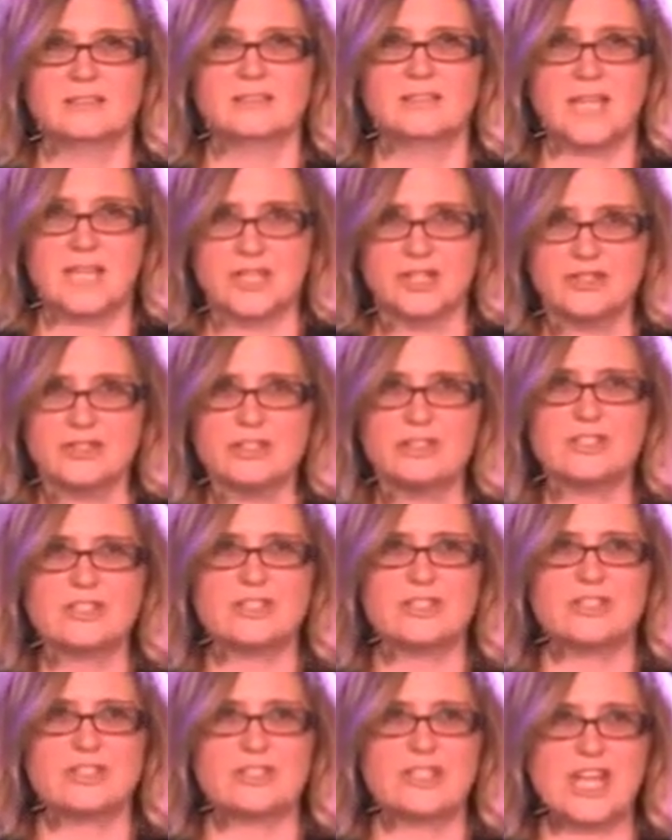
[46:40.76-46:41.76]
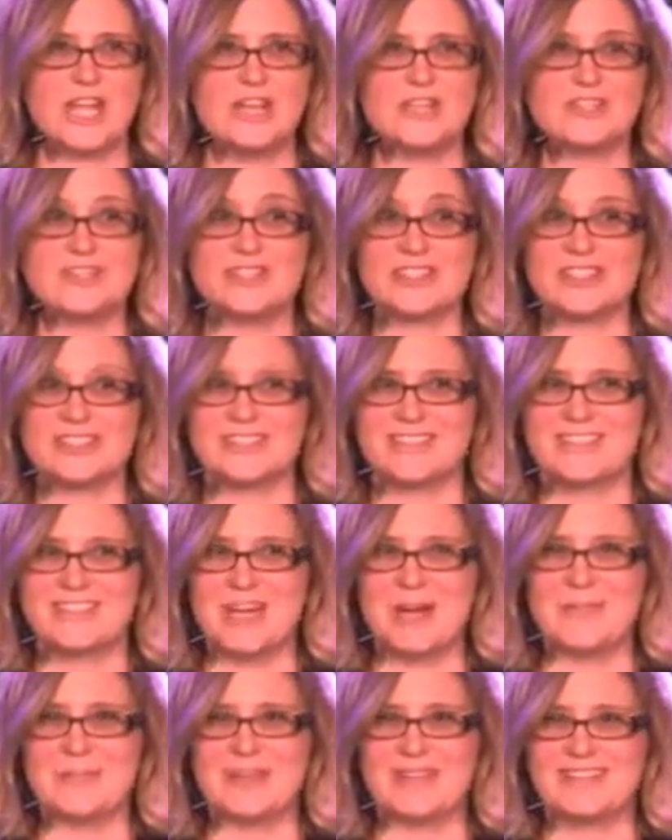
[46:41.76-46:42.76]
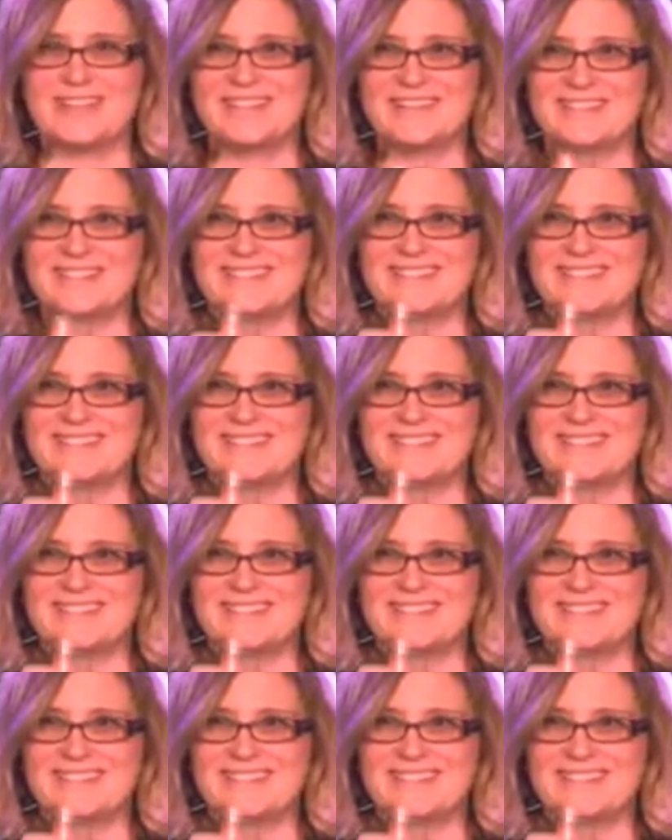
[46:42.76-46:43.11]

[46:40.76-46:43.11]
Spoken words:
Dangerously yummy.